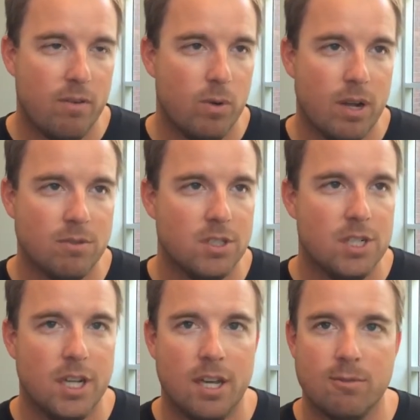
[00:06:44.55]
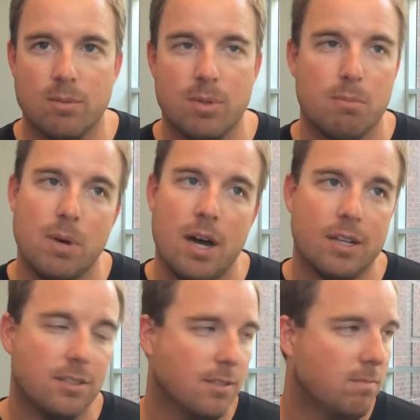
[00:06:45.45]
When I was a GA, I was up in the
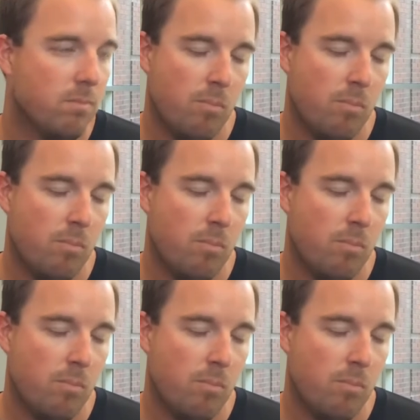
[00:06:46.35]
box, and